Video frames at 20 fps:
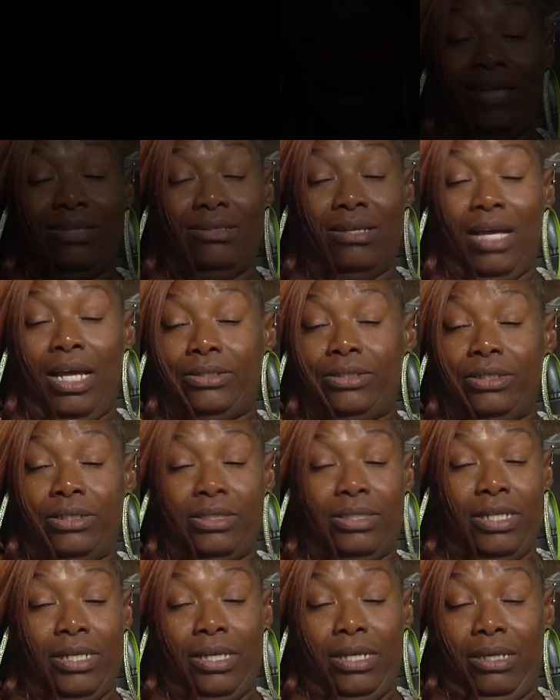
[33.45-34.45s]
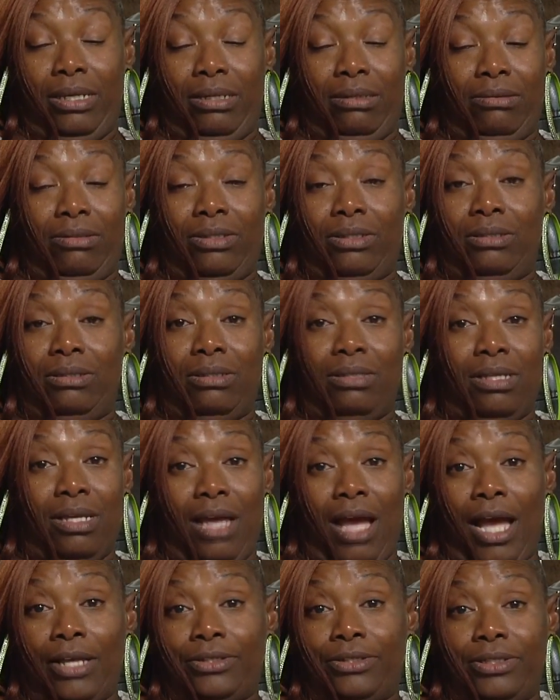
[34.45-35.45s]
I, I just did,
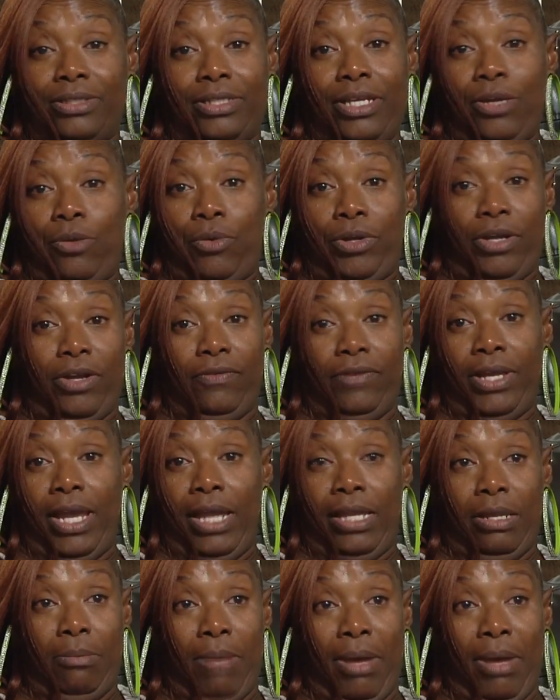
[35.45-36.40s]
I just did whatever came